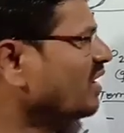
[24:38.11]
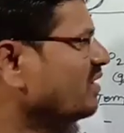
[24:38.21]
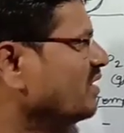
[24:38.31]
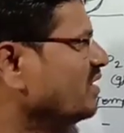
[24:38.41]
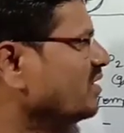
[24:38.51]
and
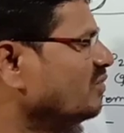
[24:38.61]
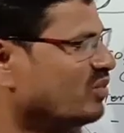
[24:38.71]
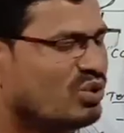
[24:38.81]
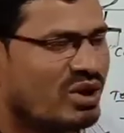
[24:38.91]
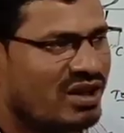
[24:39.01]
then a
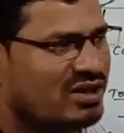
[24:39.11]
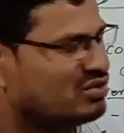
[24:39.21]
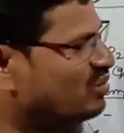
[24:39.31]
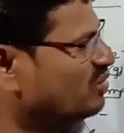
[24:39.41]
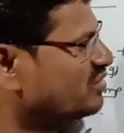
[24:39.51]
blue color
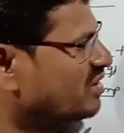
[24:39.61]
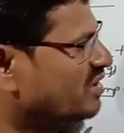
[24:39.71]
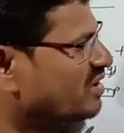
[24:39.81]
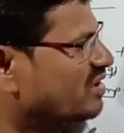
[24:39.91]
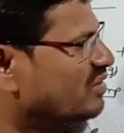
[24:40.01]
solution
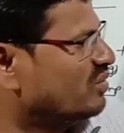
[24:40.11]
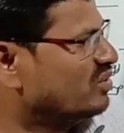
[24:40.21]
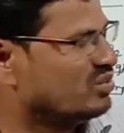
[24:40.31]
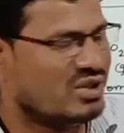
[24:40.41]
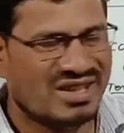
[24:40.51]
get converted
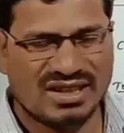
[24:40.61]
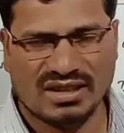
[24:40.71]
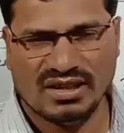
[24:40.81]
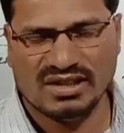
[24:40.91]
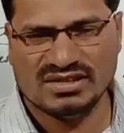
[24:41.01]
into
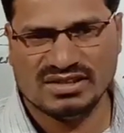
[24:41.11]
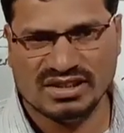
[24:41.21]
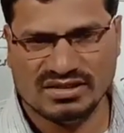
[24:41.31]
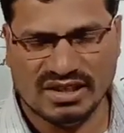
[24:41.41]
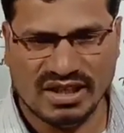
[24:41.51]
colorless
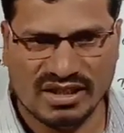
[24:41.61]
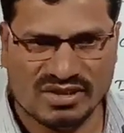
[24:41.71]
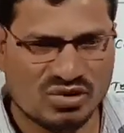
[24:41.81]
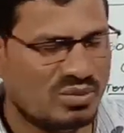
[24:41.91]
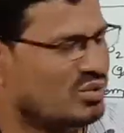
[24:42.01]

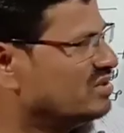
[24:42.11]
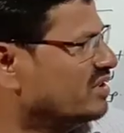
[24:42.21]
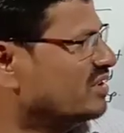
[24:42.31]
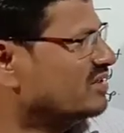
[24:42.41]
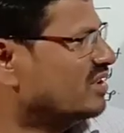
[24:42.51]
ZnSO4,
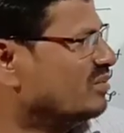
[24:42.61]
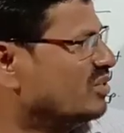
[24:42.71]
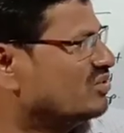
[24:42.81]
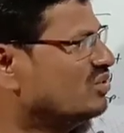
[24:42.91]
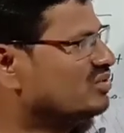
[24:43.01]
zinc sulfate
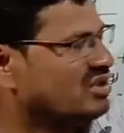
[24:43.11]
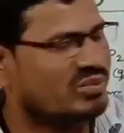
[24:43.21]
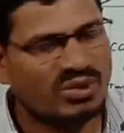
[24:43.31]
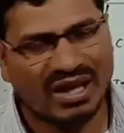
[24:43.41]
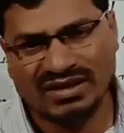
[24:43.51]
solution
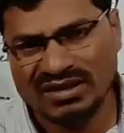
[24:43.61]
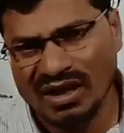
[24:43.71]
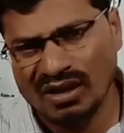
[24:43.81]
plus